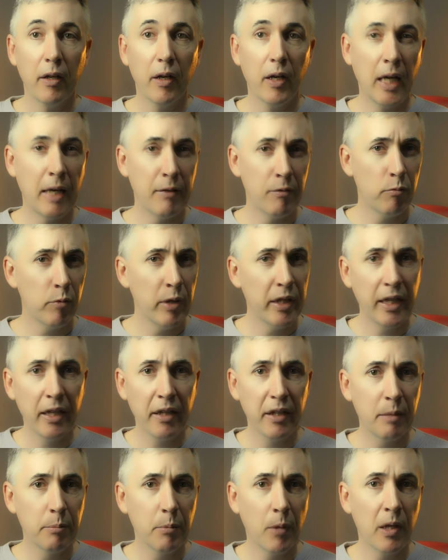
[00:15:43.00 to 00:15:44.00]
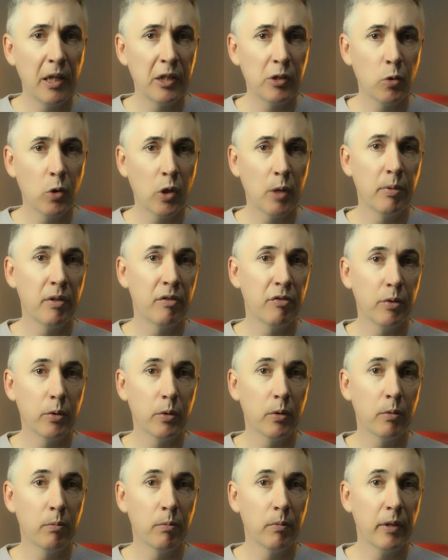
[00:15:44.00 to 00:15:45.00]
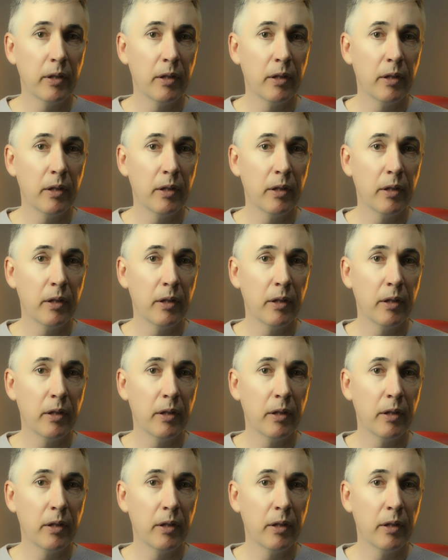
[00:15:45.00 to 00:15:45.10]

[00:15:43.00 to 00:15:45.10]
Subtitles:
I haven't read anything by this author before,